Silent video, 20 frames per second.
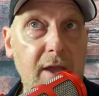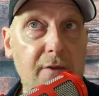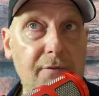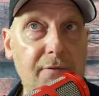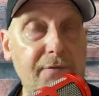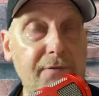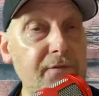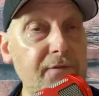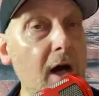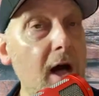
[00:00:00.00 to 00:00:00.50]

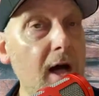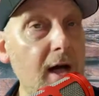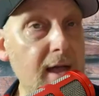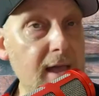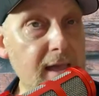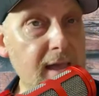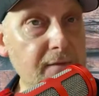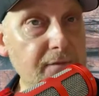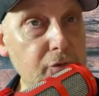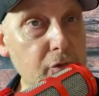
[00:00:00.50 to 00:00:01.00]

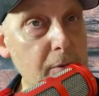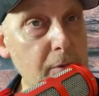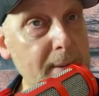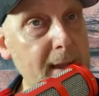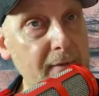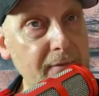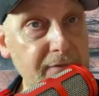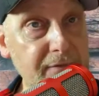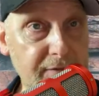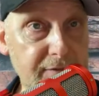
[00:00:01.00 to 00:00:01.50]
5 to
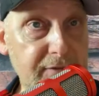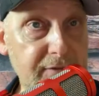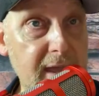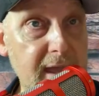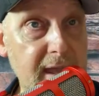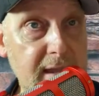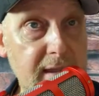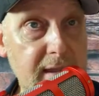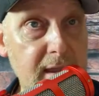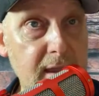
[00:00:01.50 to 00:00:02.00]
about
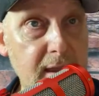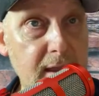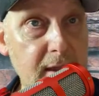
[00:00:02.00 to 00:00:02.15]
15.